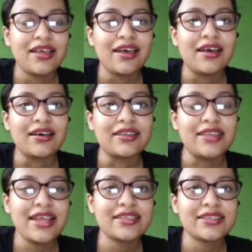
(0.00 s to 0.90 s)

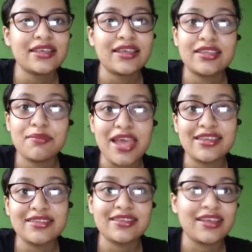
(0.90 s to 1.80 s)
Next, the
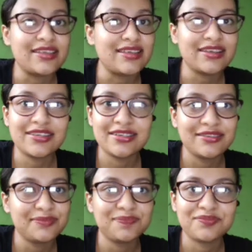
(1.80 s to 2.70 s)
metals that conduct
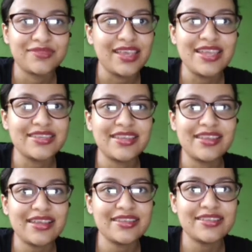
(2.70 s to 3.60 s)
heat and
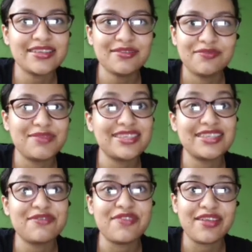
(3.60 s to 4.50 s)
electricity, means it's
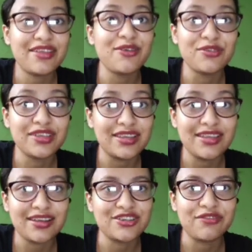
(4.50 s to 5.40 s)
a very good
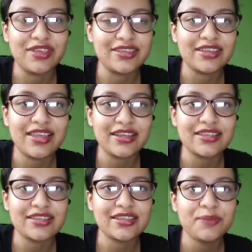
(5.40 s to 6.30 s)
conductor of heat and
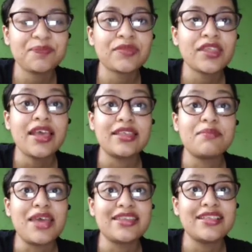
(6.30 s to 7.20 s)
electricity. Then
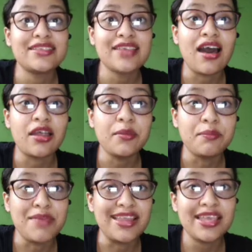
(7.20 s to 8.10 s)
metals are
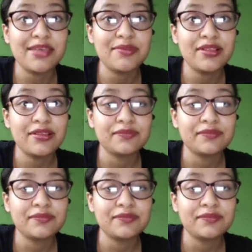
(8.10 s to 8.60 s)
malleable,